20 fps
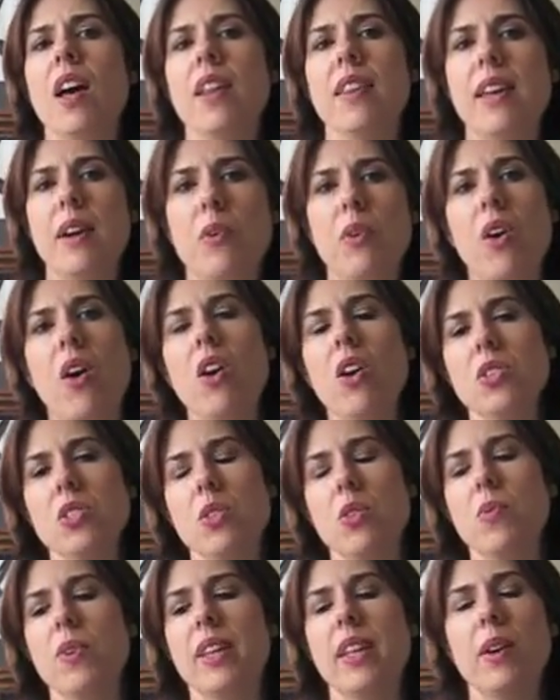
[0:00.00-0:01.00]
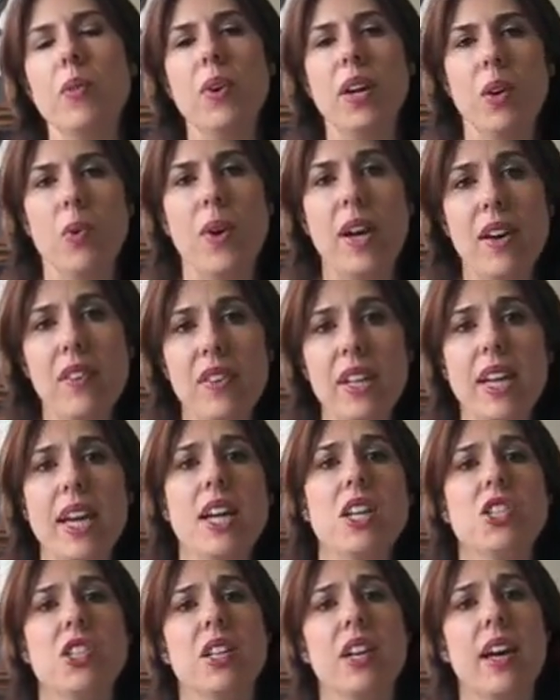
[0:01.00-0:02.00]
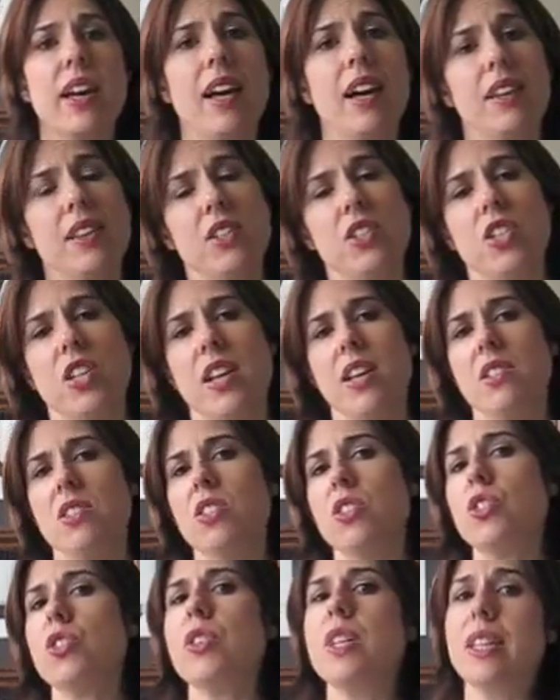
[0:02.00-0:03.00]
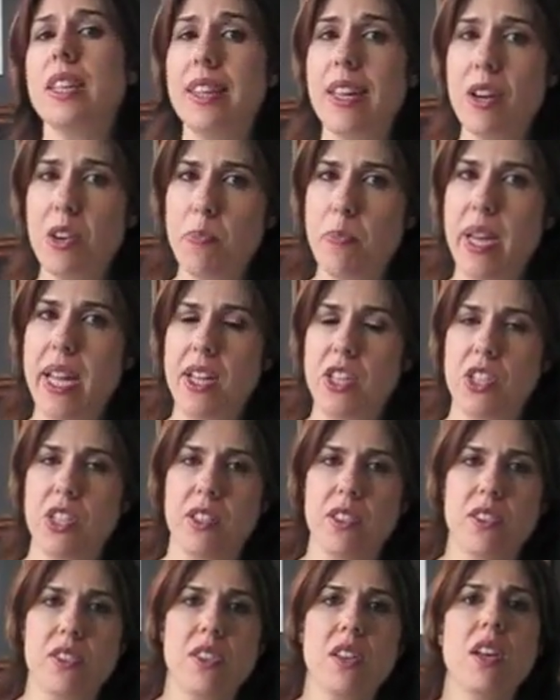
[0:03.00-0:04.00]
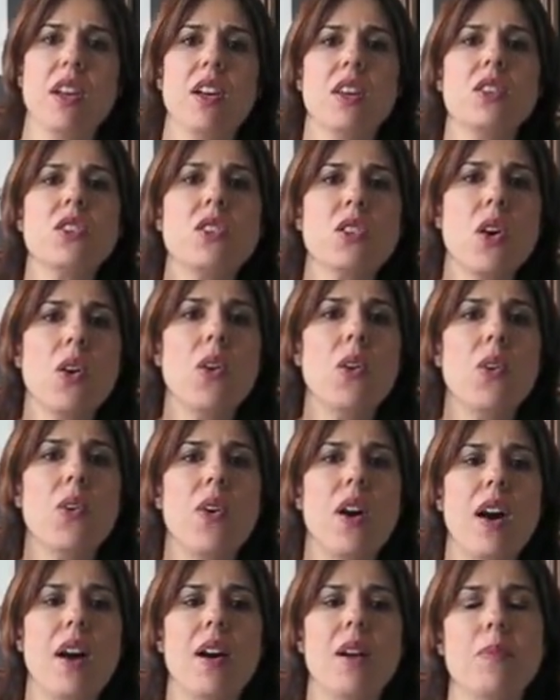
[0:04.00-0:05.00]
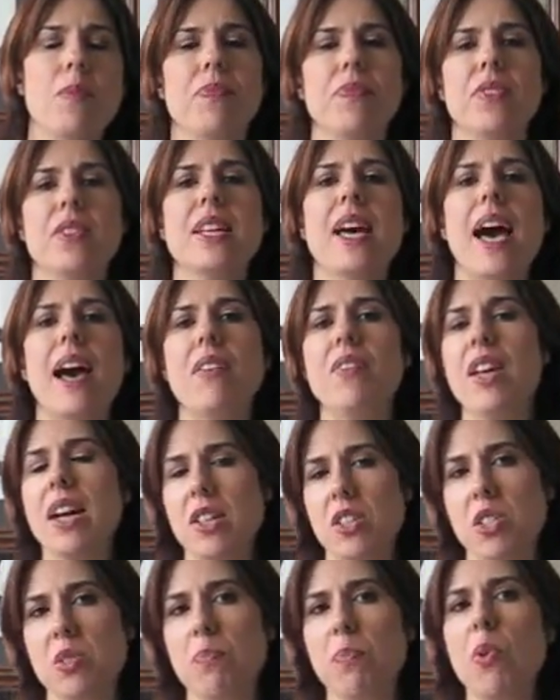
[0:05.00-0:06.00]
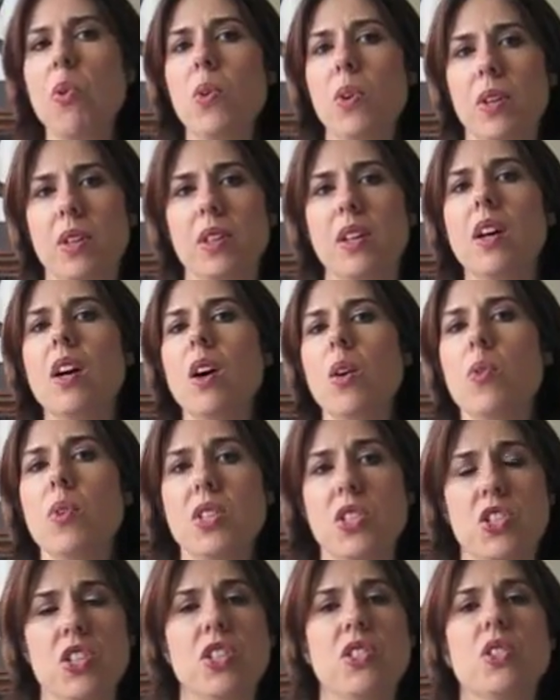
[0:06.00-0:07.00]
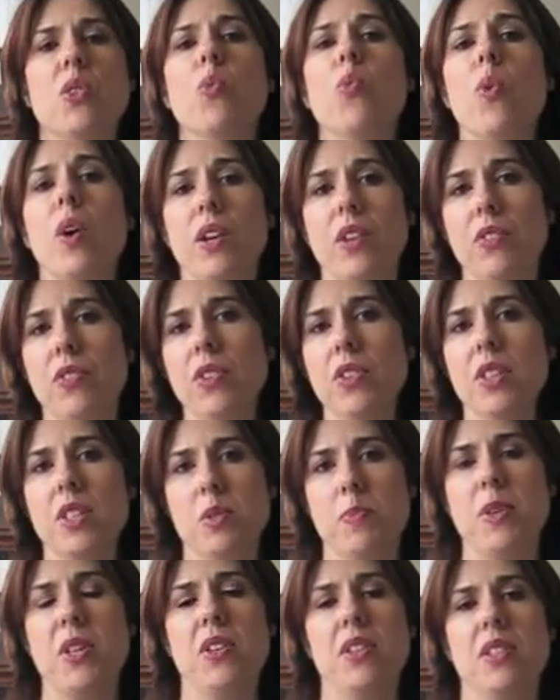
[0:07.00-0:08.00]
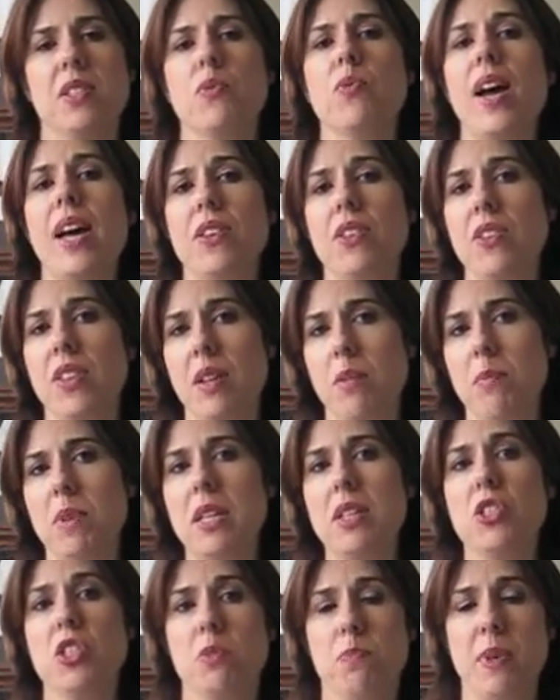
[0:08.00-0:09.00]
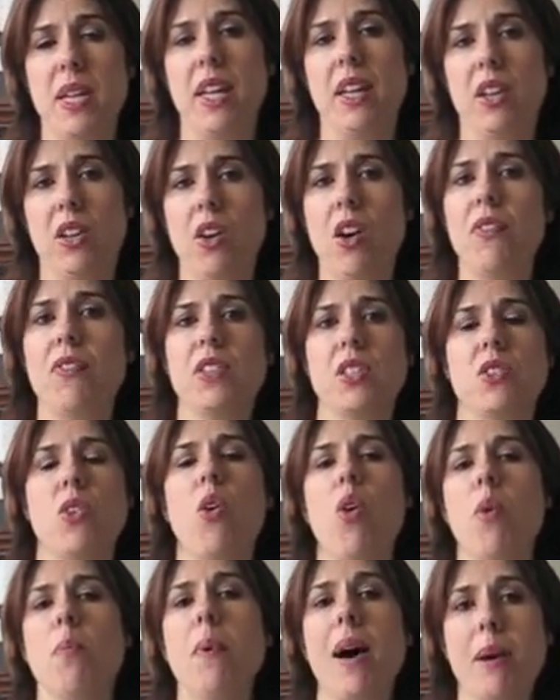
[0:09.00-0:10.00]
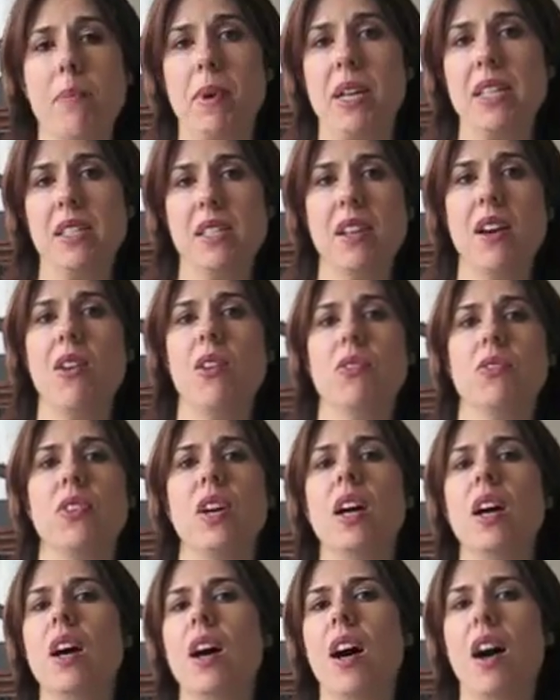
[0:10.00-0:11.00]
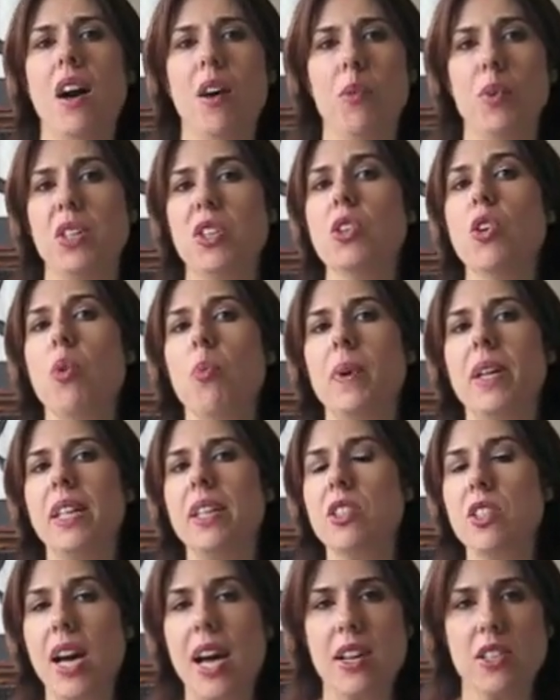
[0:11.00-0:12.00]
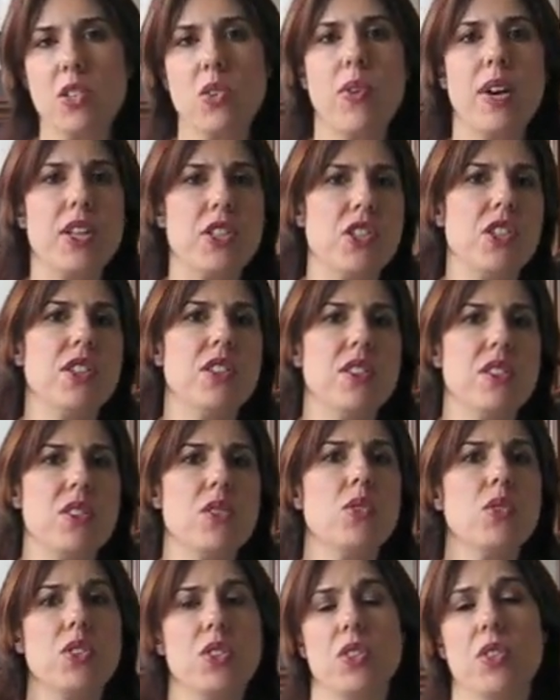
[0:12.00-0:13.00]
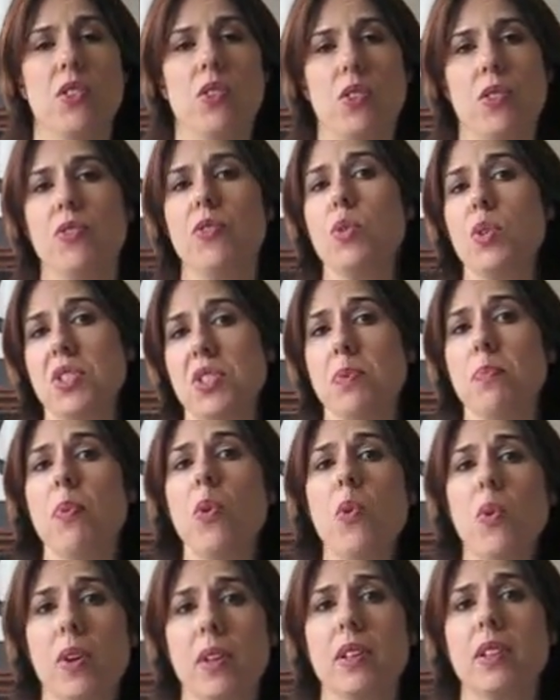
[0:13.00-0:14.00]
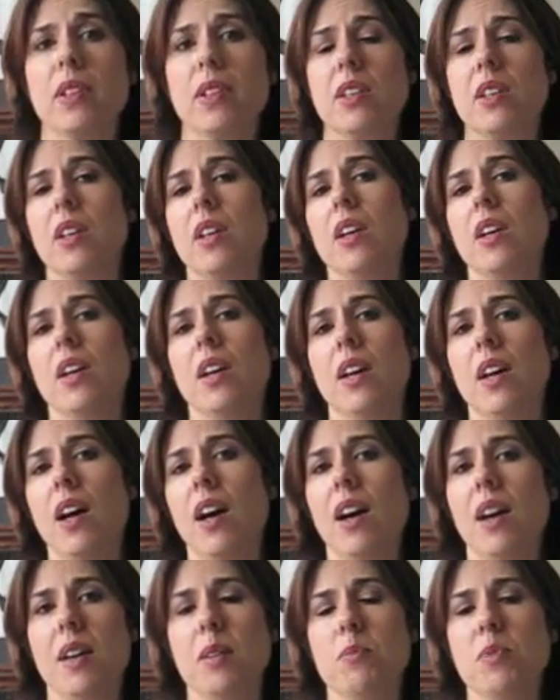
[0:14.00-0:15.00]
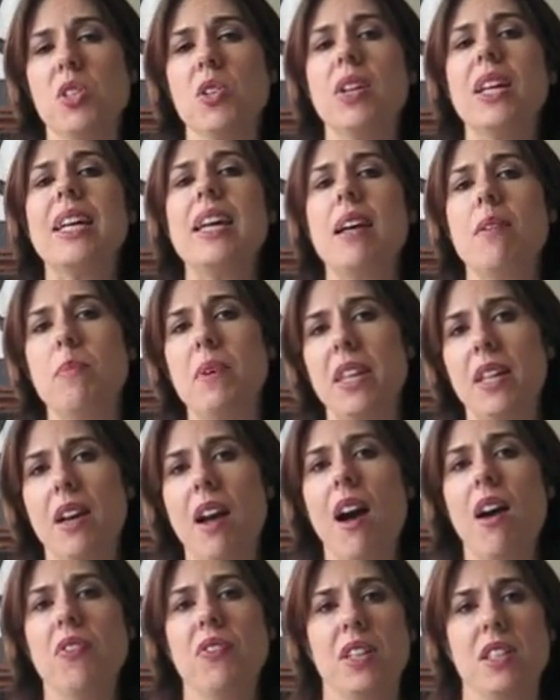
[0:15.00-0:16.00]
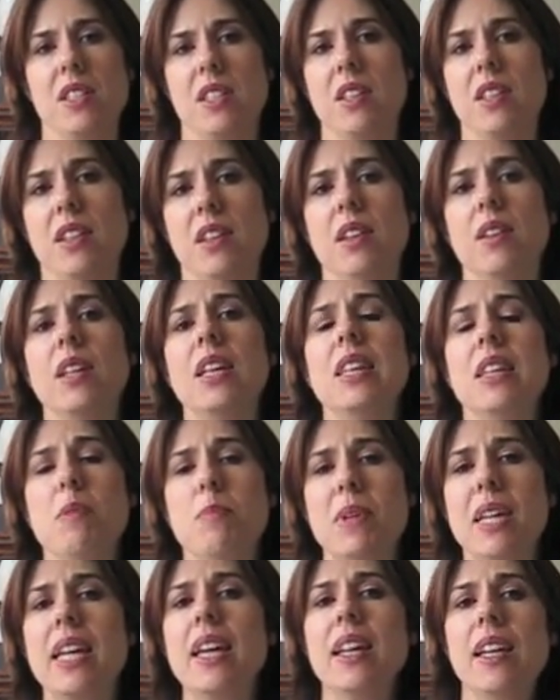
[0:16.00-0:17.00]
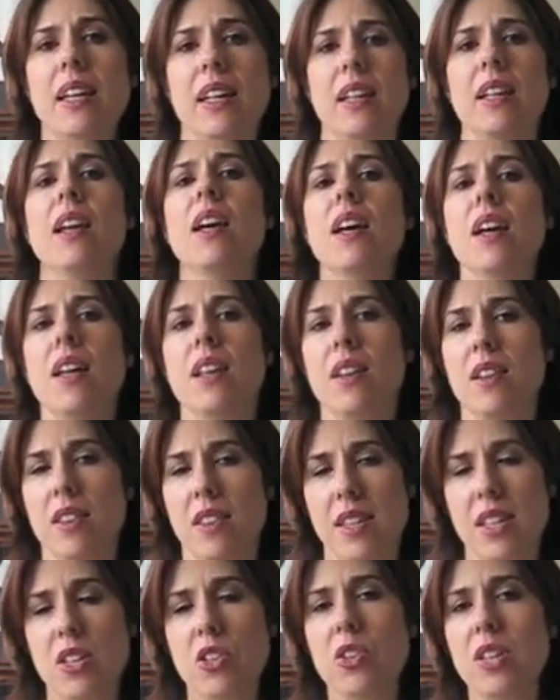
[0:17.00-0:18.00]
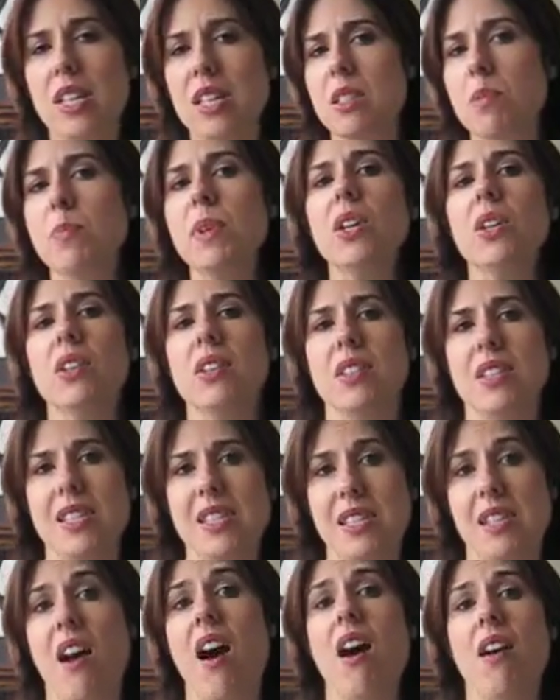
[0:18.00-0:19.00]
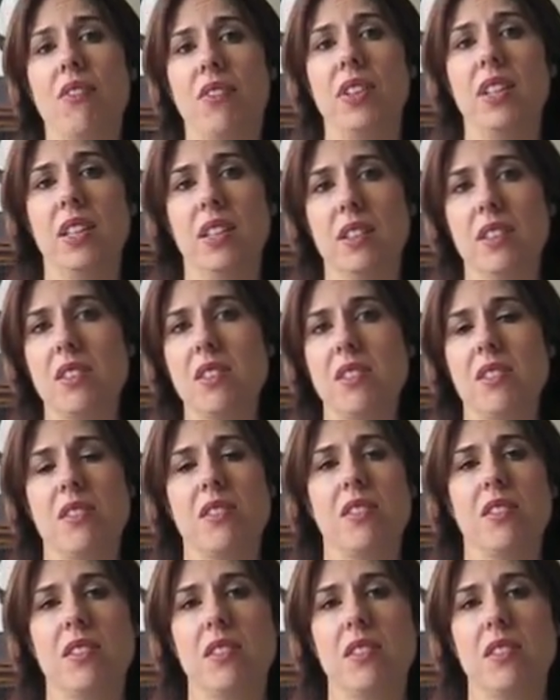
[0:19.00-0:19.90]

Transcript: They were also, when they went away on vacation, I got the chance to treat their patients. So to have that support was just a wonderful experience rather than me just being in an office all by myself with nobody to ask questions or for support. So it gave me the confidence, and in the beginning, the thing you need to build is confidence.